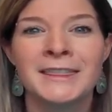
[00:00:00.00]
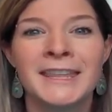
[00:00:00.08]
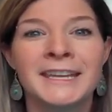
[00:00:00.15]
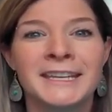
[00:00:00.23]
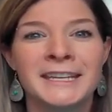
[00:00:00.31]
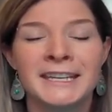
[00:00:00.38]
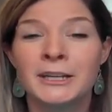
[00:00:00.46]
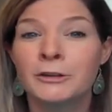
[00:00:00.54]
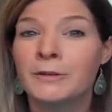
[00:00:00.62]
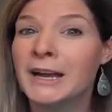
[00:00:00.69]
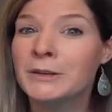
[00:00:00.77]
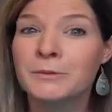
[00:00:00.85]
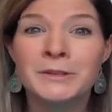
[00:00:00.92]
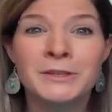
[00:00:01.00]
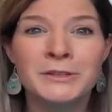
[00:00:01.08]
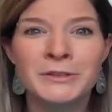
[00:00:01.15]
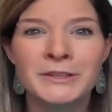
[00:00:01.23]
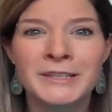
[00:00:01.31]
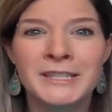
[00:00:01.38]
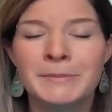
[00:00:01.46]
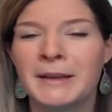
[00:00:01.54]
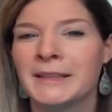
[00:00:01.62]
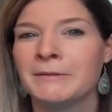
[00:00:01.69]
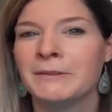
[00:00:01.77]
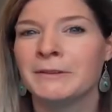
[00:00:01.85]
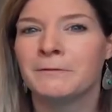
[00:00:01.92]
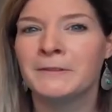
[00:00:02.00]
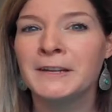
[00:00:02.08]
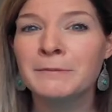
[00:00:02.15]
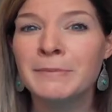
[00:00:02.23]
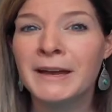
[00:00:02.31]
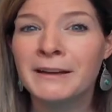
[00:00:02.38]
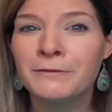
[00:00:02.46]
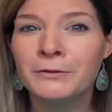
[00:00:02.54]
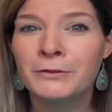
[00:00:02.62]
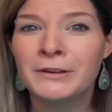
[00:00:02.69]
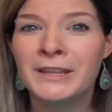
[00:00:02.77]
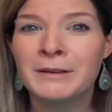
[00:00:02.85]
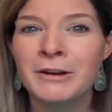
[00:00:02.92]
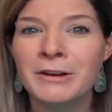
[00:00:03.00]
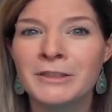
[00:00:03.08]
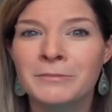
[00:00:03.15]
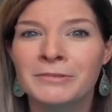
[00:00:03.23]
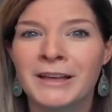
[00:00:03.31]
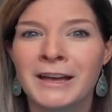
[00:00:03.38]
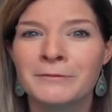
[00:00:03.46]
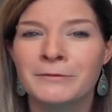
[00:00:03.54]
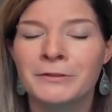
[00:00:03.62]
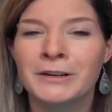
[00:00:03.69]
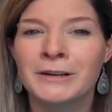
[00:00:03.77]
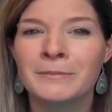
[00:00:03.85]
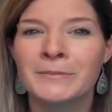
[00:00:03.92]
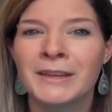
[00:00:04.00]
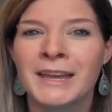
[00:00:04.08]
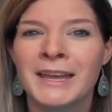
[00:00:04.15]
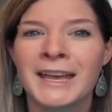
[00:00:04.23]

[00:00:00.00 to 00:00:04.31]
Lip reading: They can interact with students by leaving feedback for them on the platform